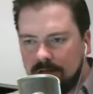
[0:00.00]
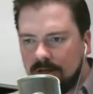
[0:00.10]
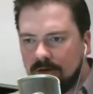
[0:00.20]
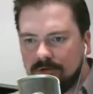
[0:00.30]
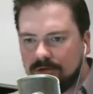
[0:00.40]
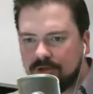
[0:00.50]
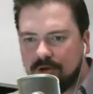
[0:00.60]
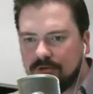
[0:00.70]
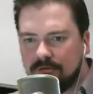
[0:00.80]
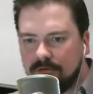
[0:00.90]
you know,
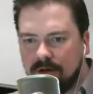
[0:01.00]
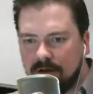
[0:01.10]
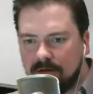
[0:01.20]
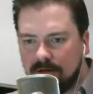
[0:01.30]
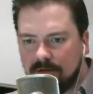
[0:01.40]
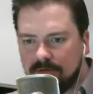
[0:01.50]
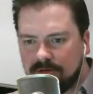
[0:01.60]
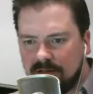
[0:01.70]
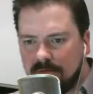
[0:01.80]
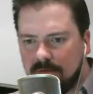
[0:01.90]
certain, the
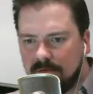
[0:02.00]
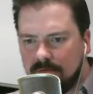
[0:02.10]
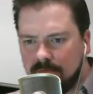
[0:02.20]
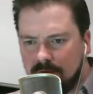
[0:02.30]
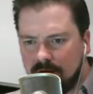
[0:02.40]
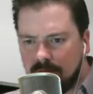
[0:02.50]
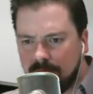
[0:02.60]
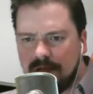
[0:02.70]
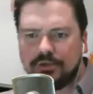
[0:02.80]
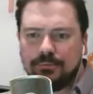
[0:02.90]
same
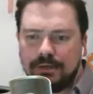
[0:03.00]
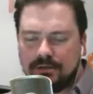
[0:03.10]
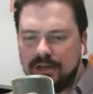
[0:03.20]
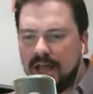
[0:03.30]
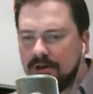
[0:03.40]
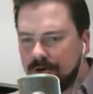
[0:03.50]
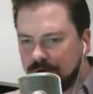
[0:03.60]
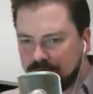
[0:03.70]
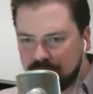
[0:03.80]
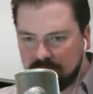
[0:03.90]
measurement
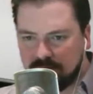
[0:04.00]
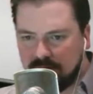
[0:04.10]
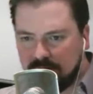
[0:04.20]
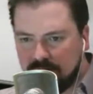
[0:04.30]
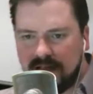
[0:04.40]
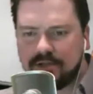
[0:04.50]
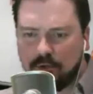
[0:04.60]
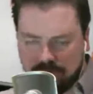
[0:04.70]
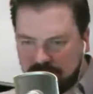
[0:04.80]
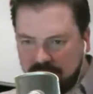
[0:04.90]
standards and that
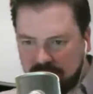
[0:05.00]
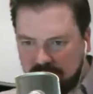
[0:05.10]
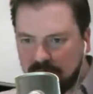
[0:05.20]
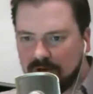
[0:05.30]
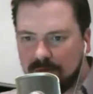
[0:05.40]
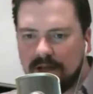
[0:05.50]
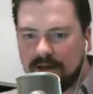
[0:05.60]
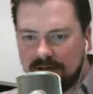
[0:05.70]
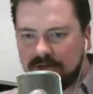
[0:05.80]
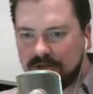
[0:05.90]
sort of thing. You know what I mean?
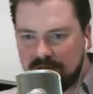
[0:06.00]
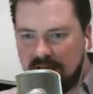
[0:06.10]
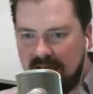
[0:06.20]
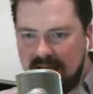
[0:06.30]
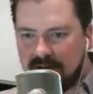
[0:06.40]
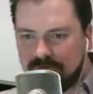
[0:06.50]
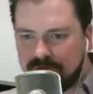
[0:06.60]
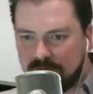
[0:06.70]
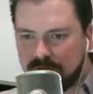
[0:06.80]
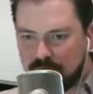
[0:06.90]
Like, just to have
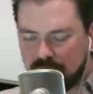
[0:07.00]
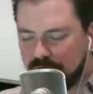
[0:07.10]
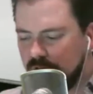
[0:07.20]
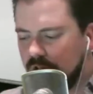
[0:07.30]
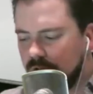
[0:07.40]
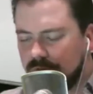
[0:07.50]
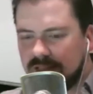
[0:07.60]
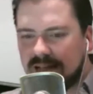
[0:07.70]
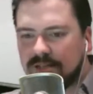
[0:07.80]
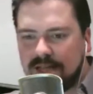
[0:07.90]
some sort of, I mean,
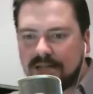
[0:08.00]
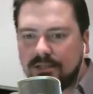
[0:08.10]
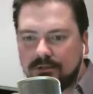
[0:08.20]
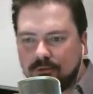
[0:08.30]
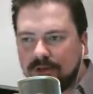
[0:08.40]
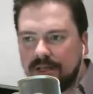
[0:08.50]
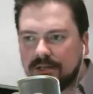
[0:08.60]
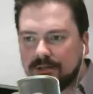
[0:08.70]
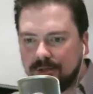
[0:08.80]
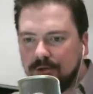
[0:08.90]
that's as really
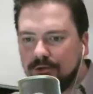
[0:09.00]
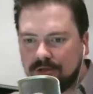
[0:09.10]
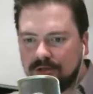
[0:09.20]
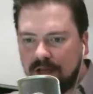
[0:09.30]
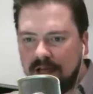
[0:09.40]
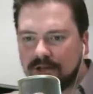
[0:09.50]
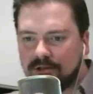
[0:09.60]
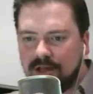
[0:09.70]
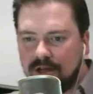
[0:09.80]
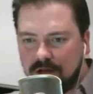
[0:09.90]
as loose as
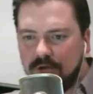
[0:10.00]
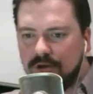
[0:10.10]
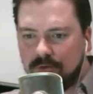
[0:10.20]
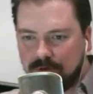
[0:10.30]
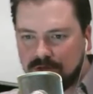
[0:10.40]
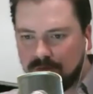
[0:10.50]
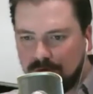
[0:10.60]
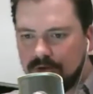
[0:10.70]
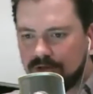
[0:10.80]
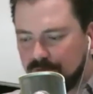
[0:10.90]
the union was
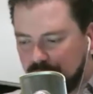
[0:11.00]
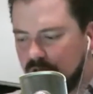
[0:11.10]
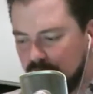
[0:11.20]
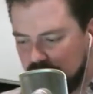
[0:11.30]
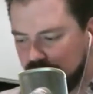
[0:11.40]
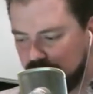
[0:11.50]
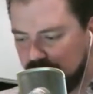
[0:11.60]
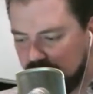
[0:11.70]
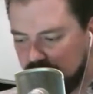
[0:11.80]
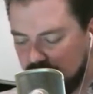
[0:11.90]
supposed to be
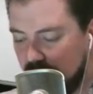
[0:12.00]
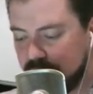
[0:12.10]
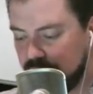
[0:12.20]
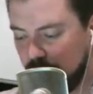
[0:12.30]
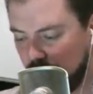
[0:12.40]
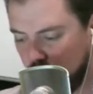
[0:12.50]
initially. And obviously we're...